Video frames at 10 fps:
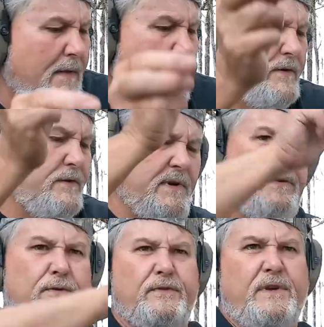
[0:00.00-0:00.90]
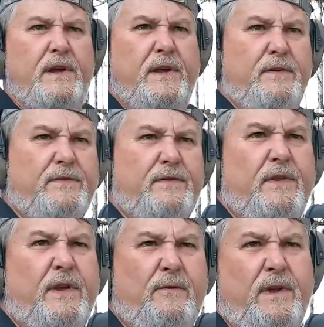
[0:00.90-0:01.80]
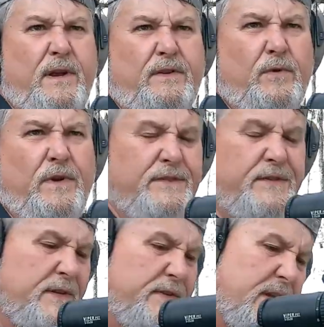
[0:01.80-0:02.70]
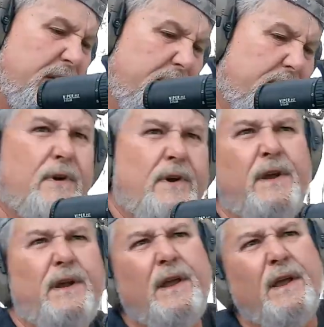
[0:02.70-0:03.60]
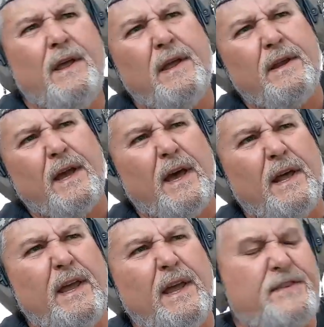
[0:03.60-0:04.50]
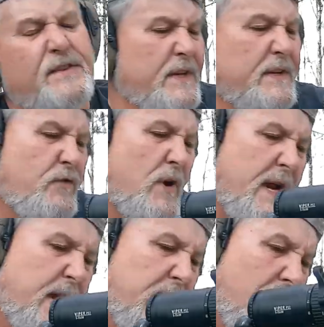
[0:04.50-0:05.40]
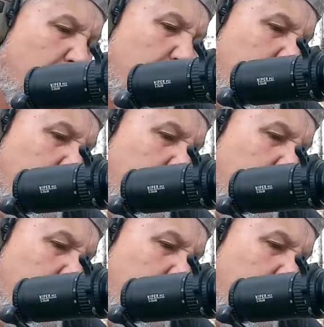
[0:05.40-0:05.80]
that was my 2-siders. That ran at 26.93. Got excellent tracking on it.